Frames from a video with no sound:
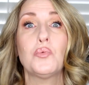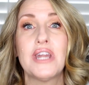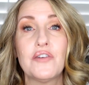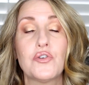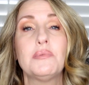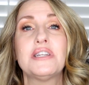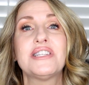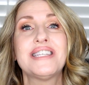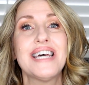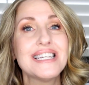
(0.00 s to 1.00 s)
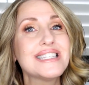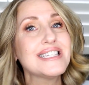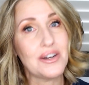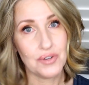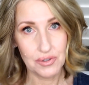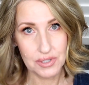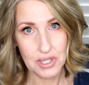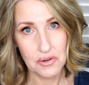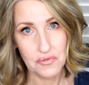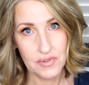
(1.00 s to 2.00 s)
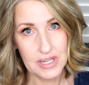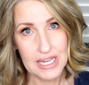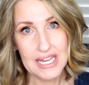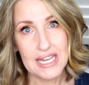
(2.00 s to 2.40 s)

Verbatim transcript: whatever, but test it out yourself